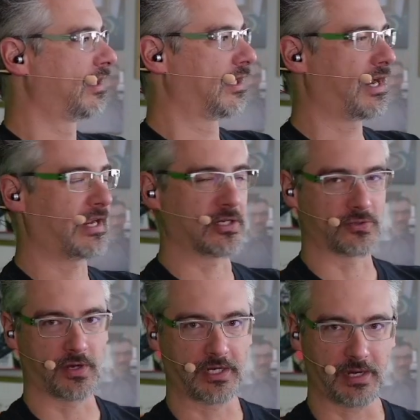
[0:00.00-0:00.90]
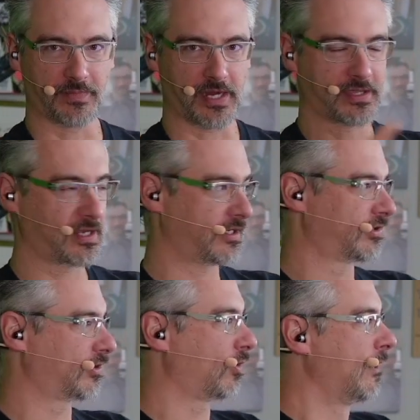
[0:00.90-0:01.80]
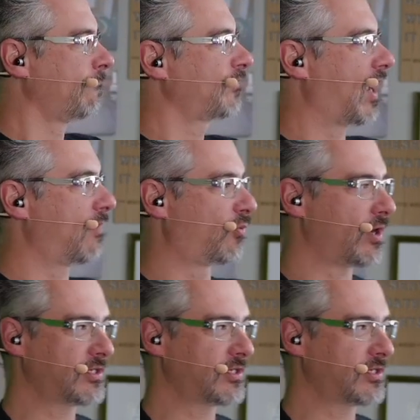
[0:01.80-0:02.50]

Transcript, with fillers: I get drunk and I buy things. So uh,